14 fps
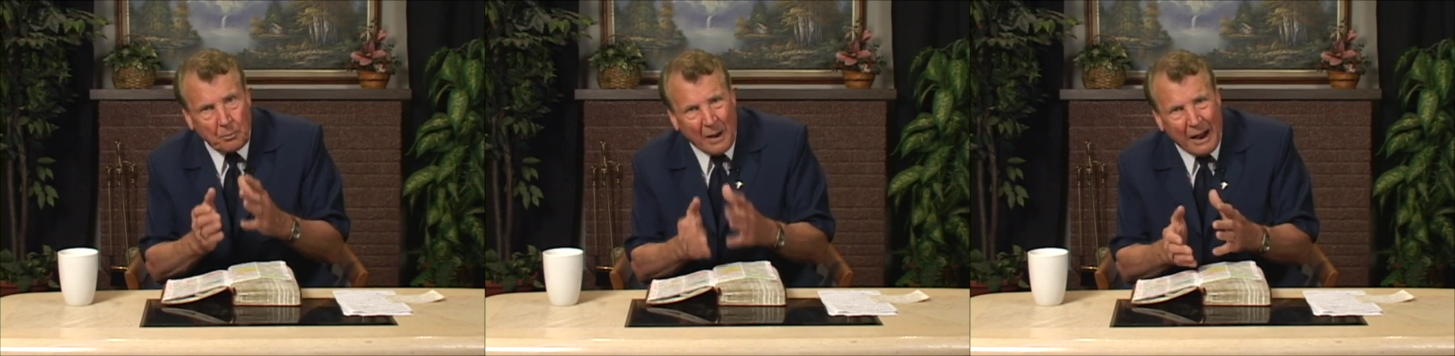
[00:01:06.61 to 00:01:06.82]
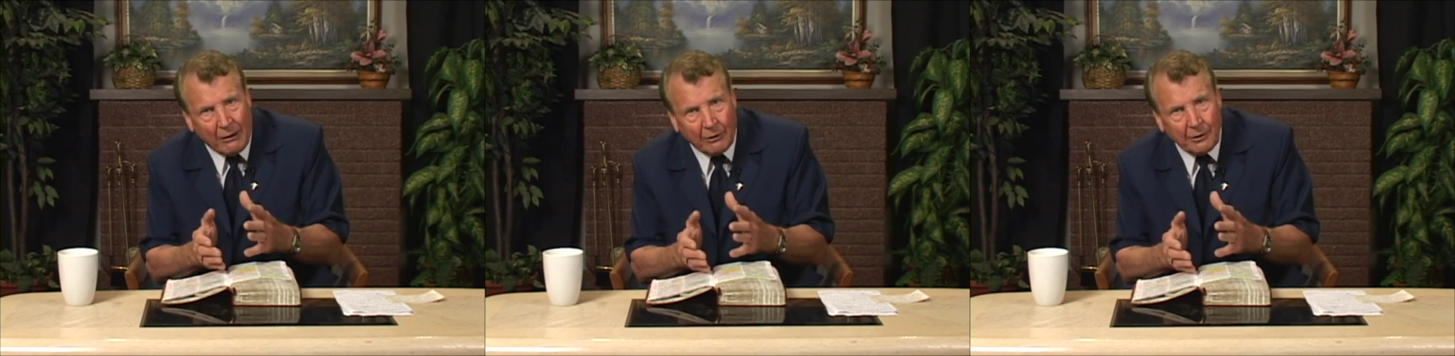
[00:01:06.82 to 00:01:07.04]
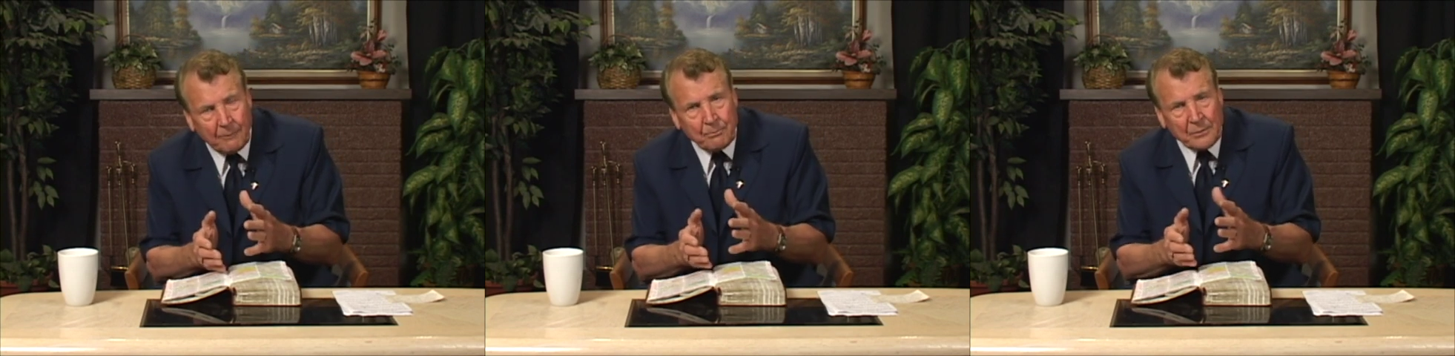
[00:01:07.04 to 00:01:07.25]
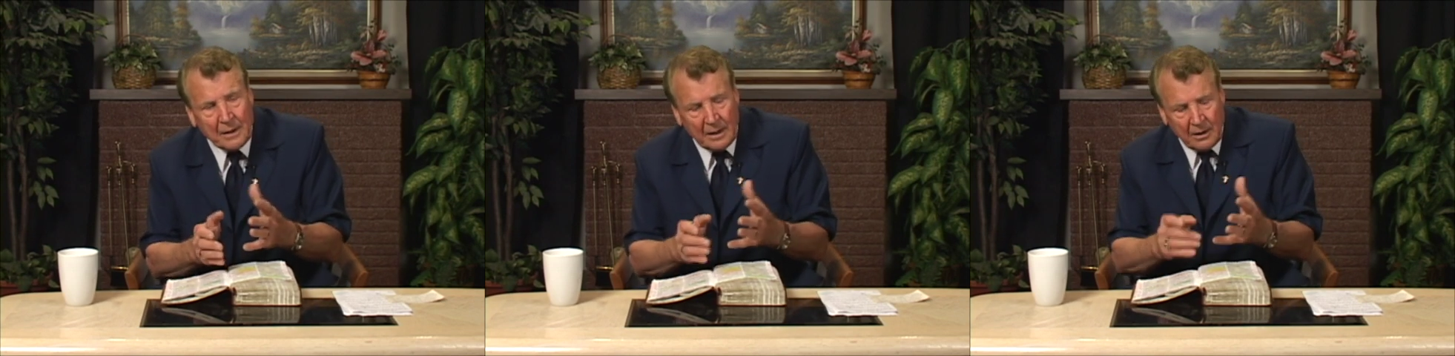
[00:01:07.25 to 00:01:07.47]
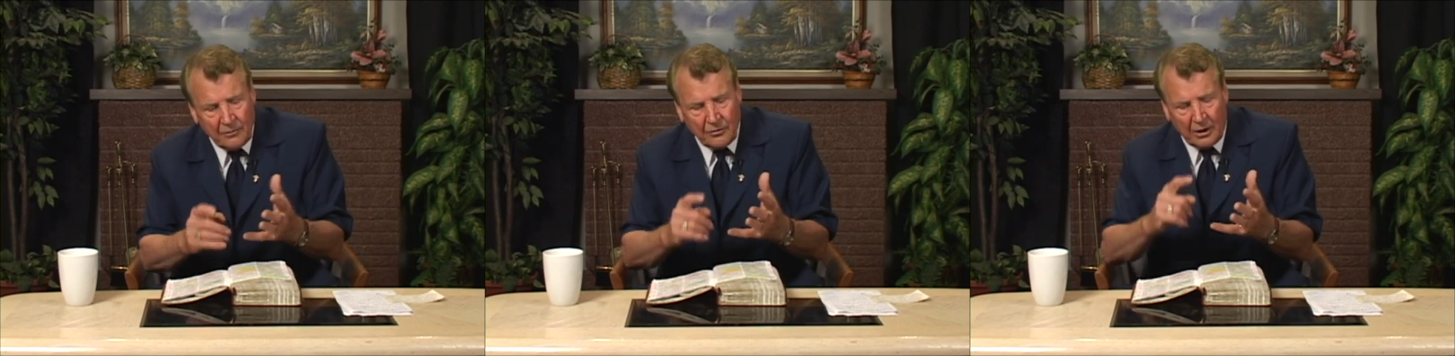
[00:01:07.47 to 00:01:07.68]
power,
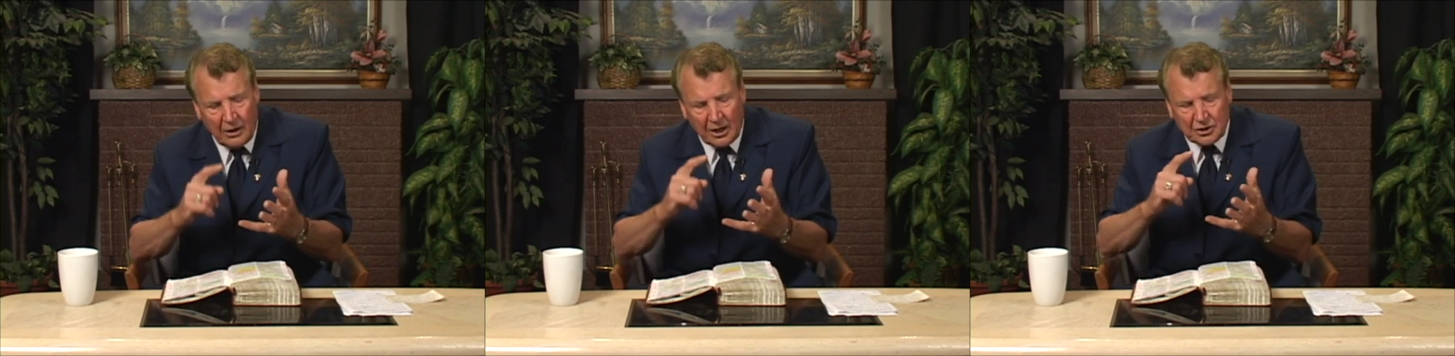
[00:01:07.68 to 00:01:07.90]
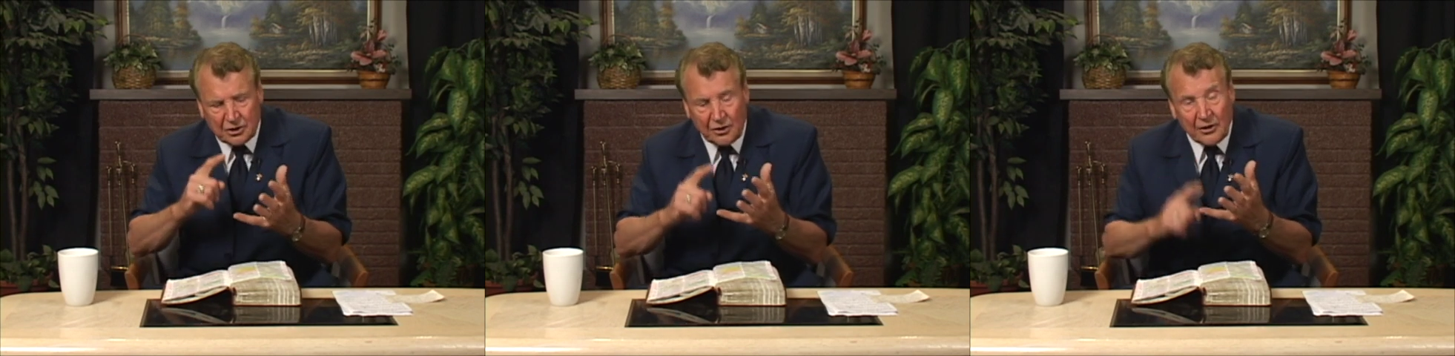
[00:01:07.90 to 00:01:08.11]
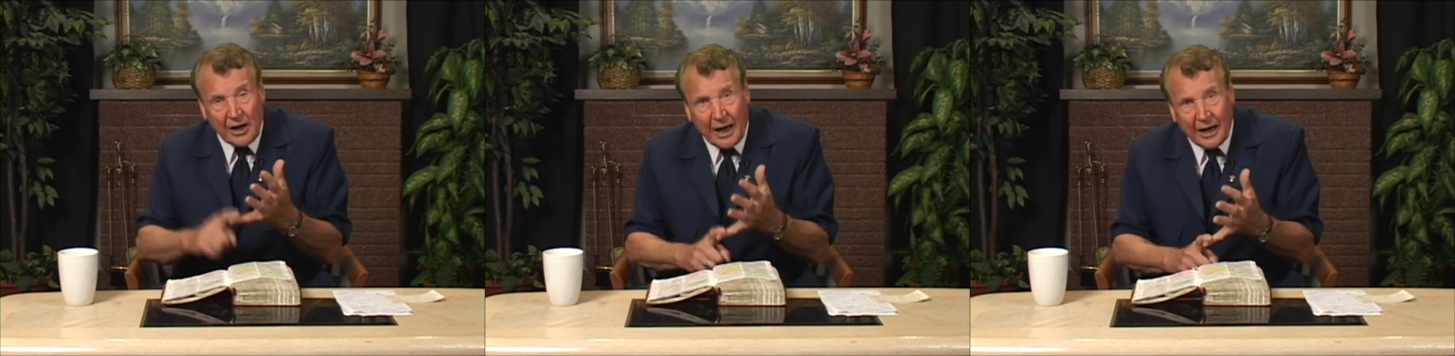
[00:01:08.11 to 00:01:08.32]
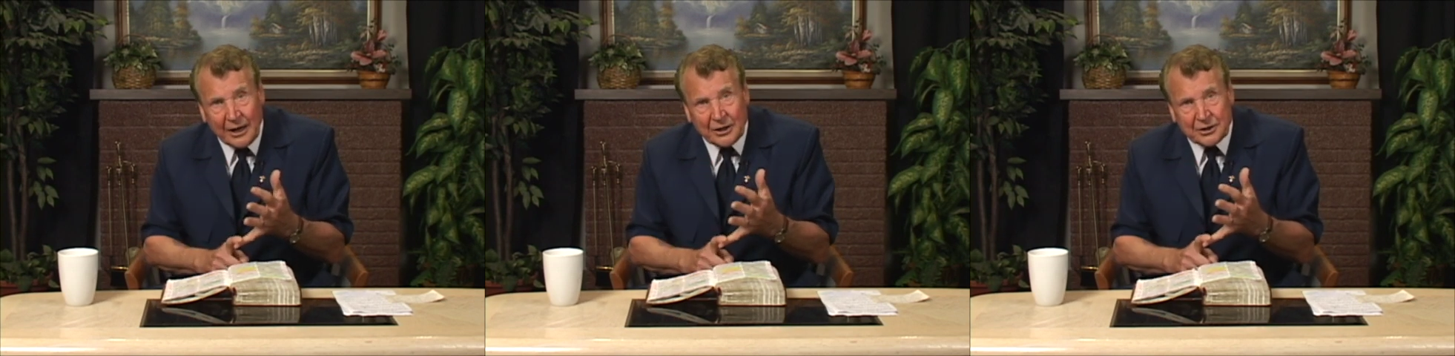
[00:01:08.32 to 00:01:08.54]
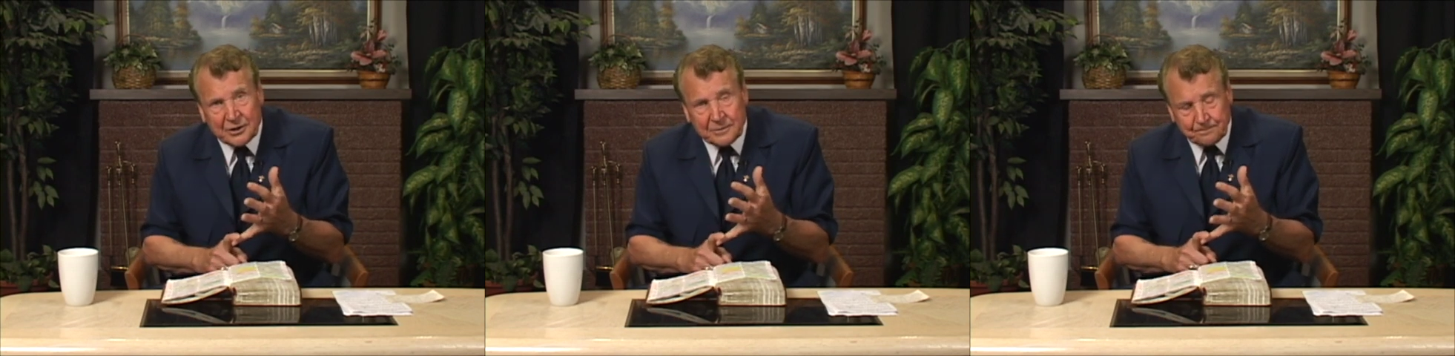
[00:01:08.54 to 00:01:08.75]
the lust of the
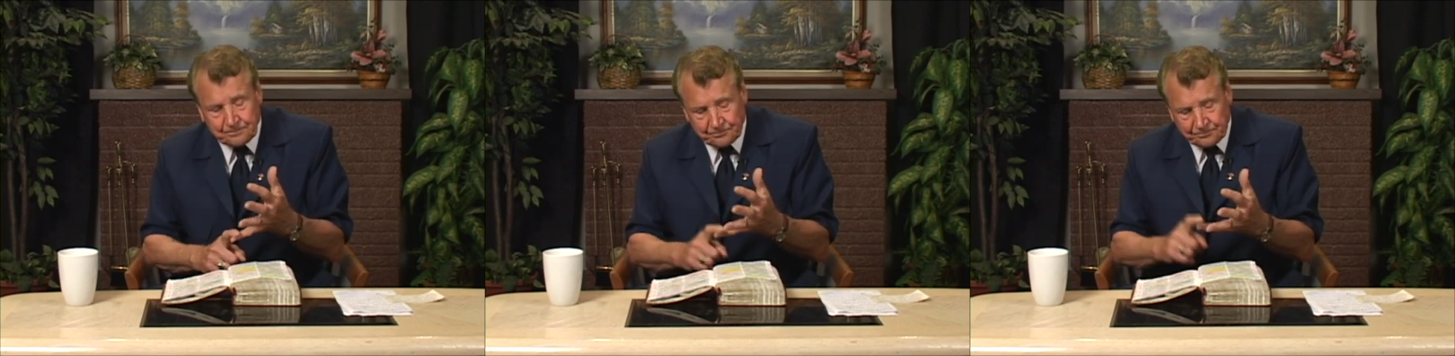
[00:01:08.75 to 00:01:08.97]
eyes,